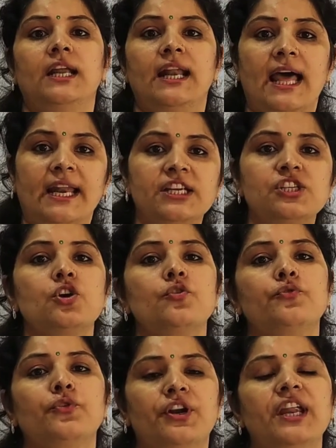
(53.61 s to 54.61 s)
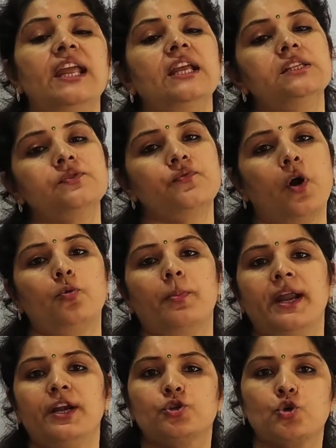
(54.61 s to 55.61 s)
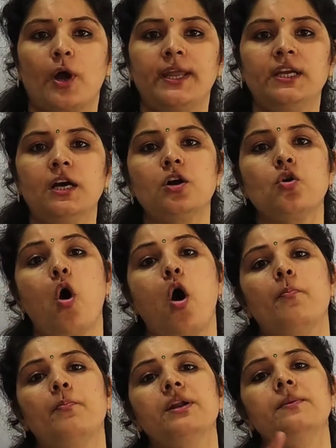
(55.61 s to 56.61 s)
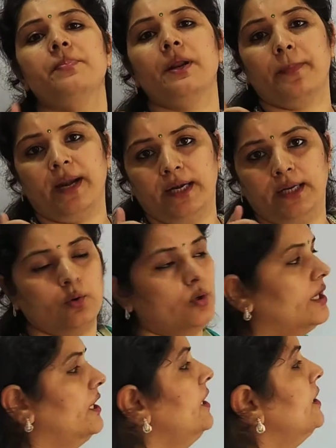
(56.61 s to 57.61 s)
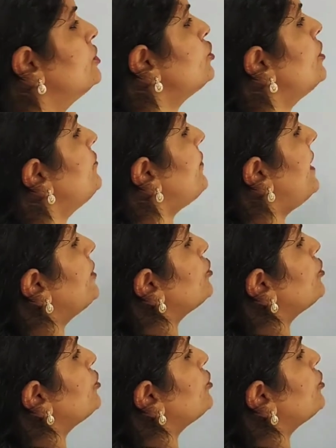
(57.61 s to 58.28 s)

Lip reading: the direction of ray is found by drawing a common perpendicular. So if